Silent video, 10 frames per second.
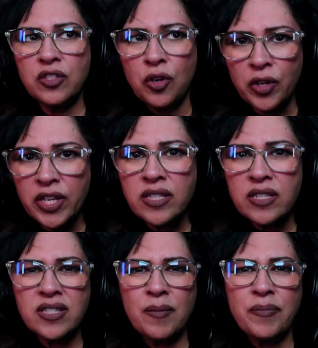turn
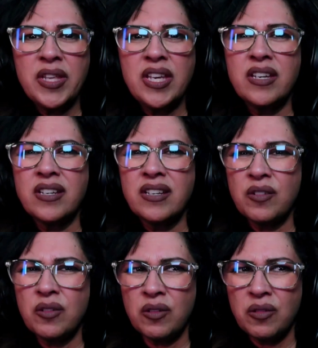into something
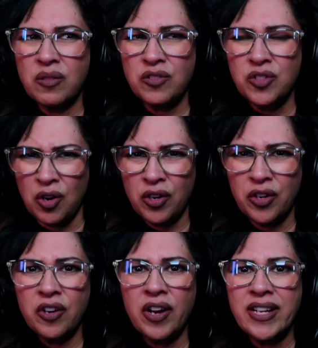
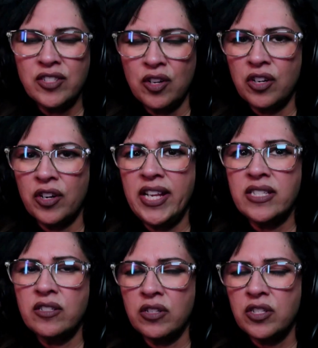darker and darker. And
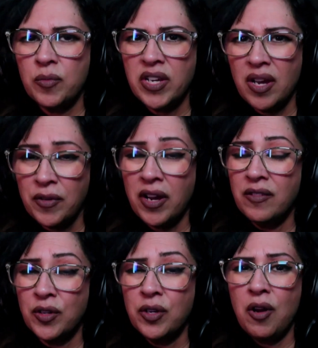he starts to become
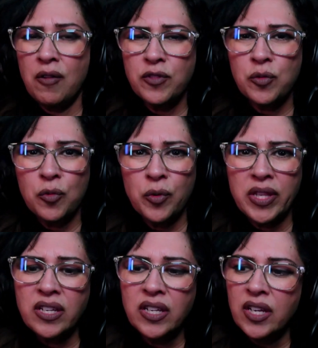kind of uncomfortable
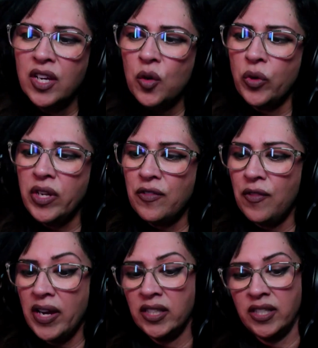with it. When he
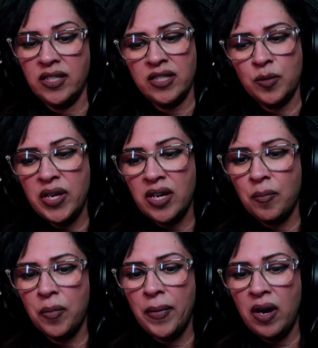finally does speak
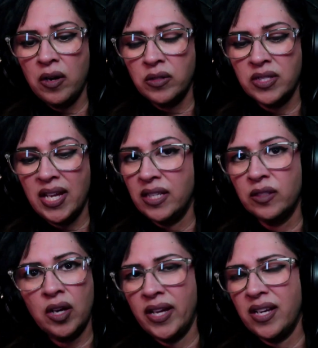up about
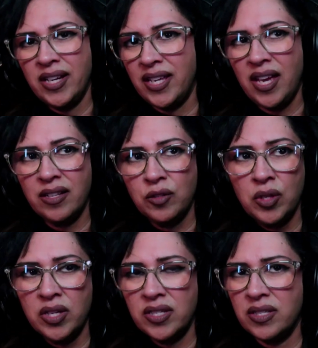saying, look, I can't
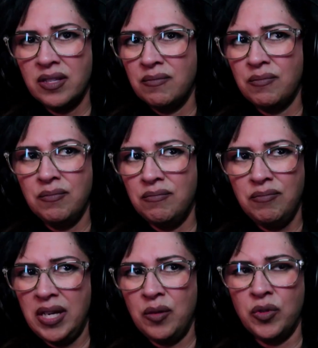do this.
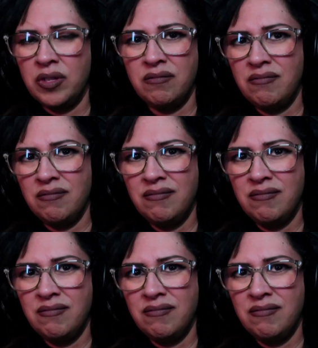Being with a